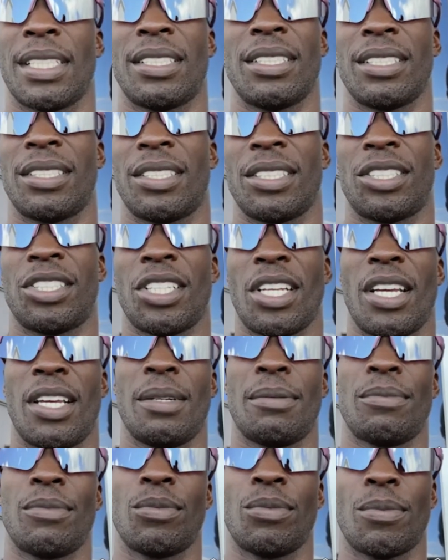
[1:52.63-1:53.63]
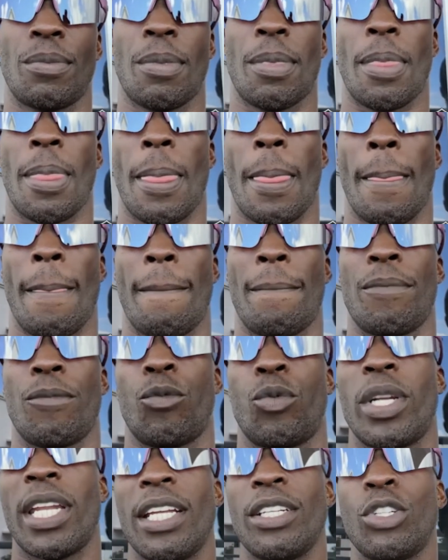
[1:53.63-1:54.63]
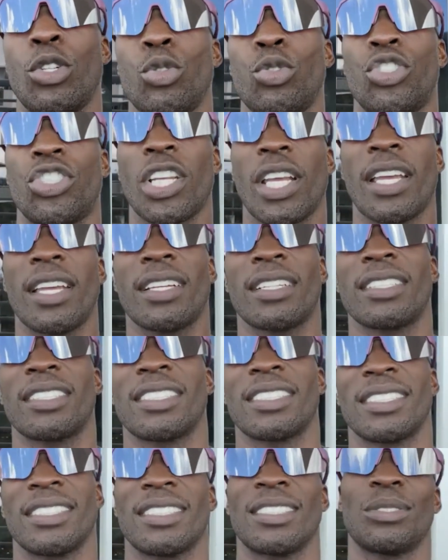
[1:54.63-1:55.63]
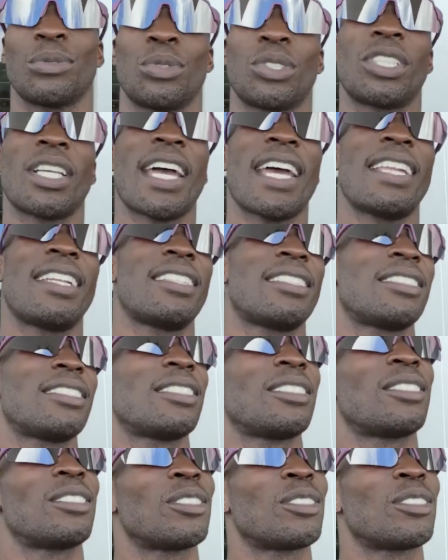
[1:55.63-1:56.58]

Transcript: It's it's a shame. What they do, Jit? What's happening?